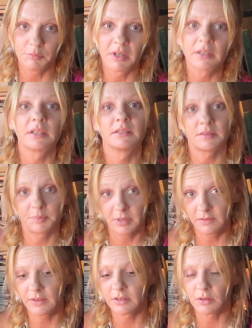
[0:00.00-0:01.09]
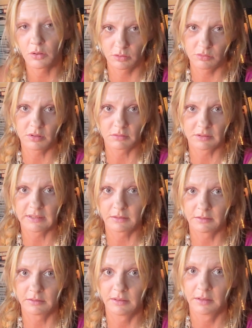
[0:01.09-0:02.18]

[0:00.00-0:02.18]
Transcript: mark as the previous ottodouglas Hale.